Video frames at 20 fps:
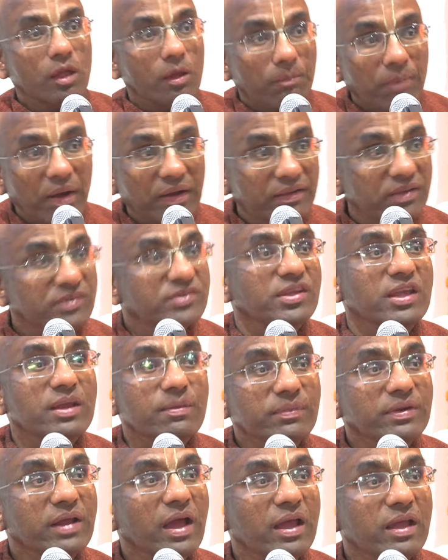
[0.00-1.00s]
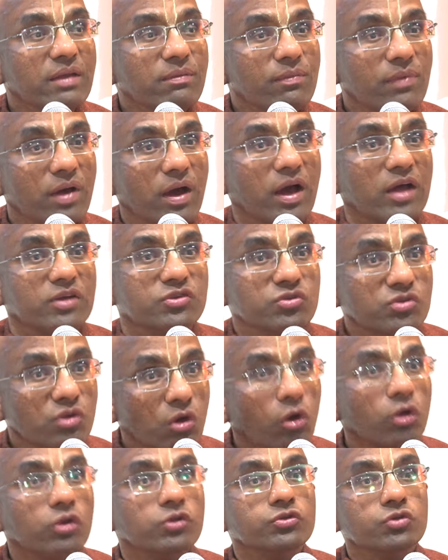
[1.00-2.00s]
but at the same time arjuna
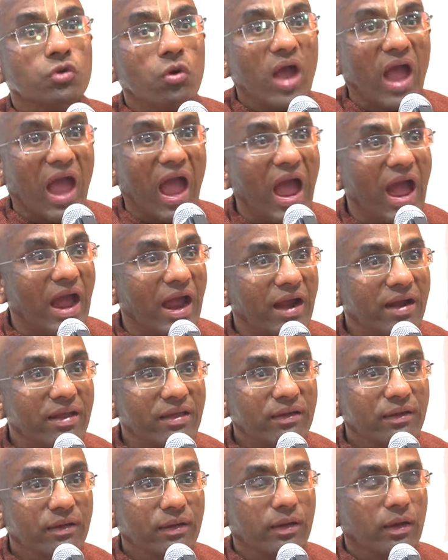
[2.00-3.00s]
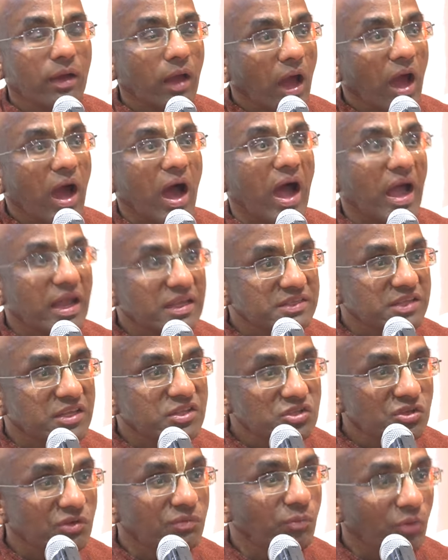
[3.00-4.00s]
also had a high
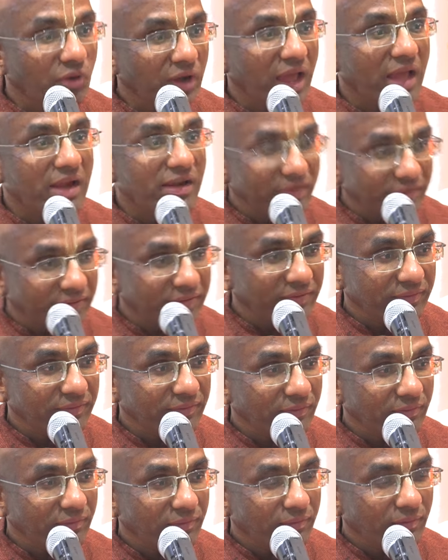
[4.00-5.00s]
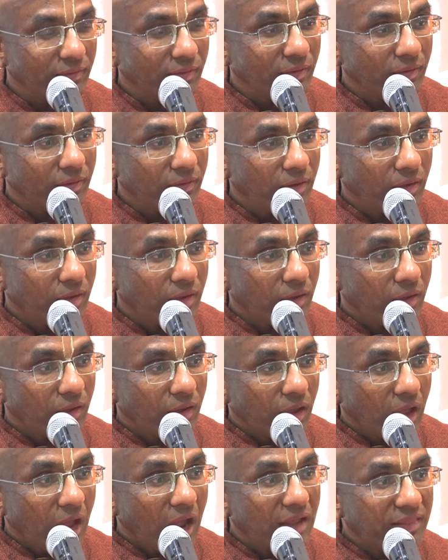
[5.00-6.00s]
sense of morality
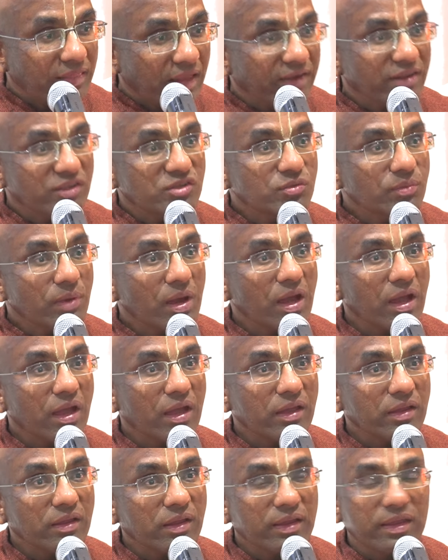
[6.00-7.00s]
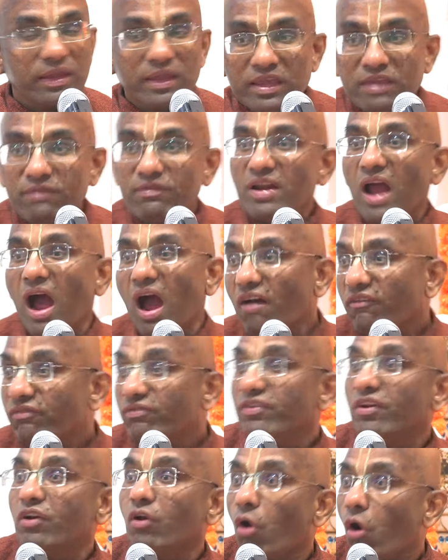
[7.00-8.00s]
and that is why even
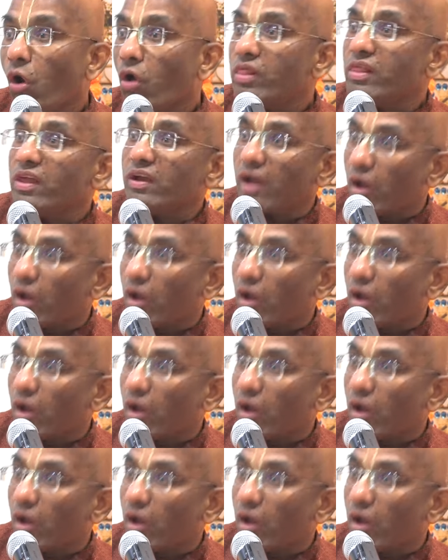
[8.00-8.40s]
after all the